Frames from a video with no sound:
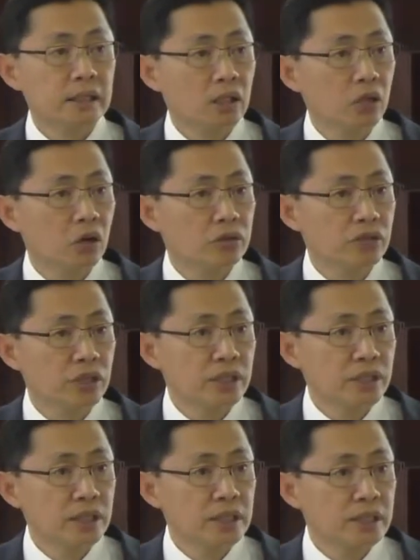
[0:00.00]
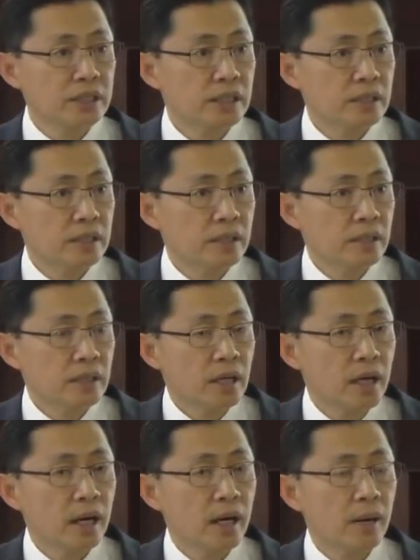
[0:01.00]
the Lord Jesus
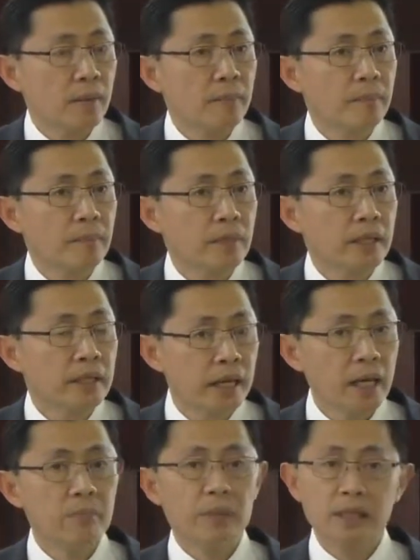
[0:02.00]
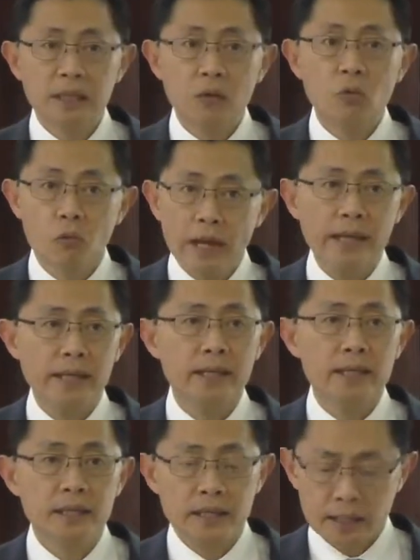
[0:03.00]
um, came in the
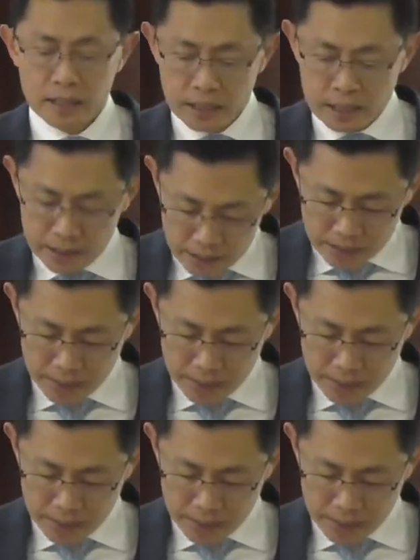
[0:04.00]
way he